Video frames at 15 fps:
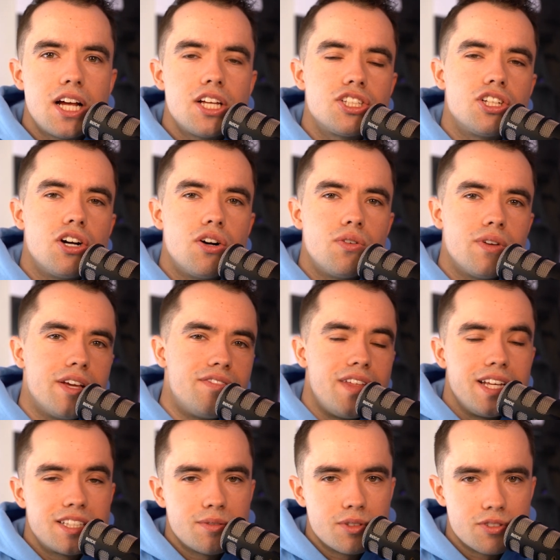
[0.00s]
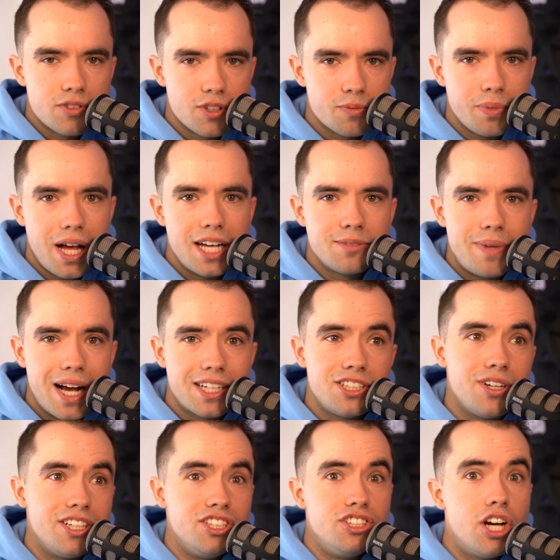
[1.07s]
So if someone replies back to
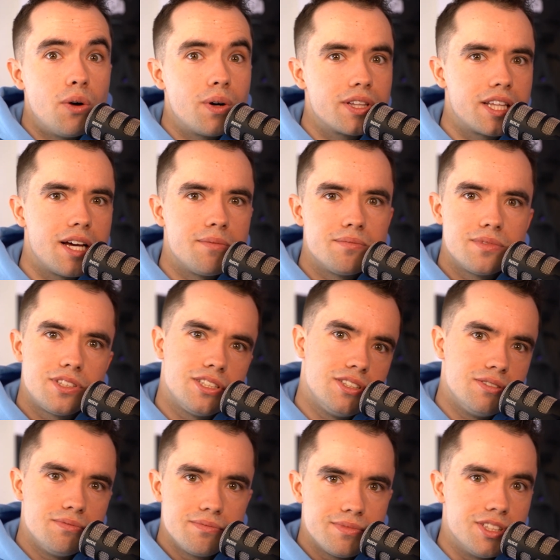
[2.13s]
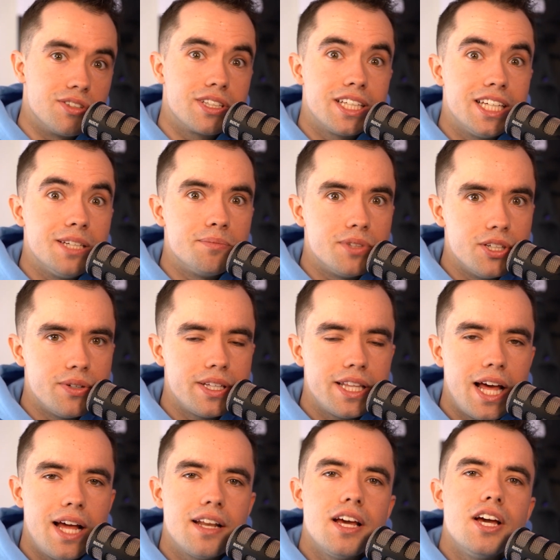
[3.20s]
you and you don't want them to keep doing
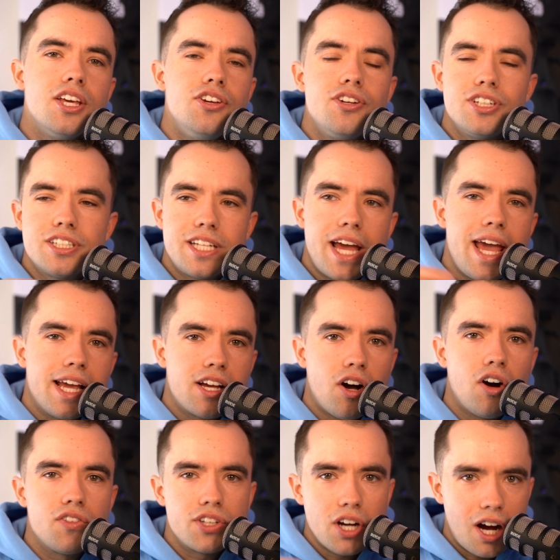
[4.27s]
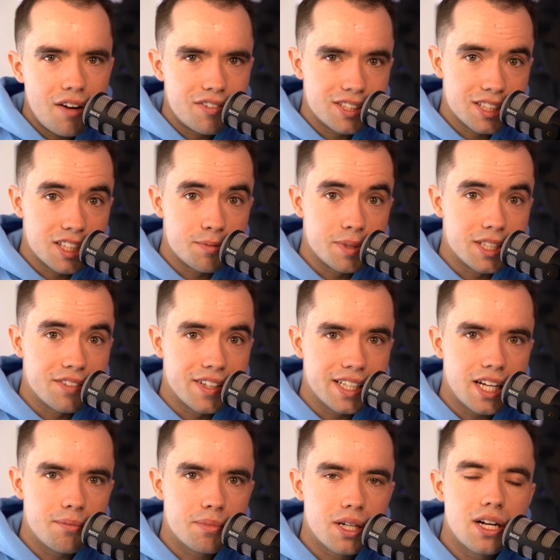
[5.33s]
that, you can just say, hey, call the office at a specific
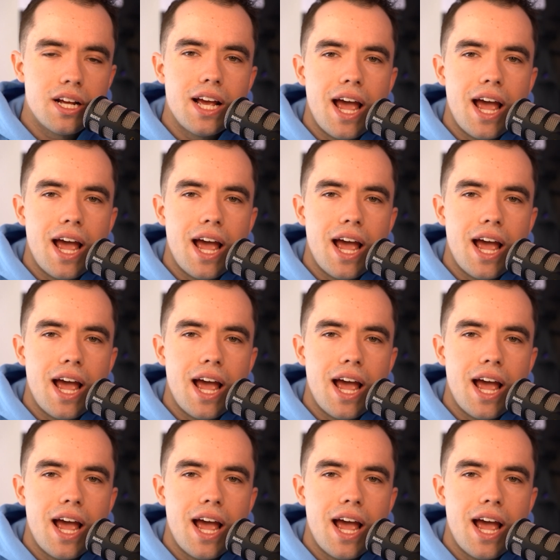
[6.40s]
number,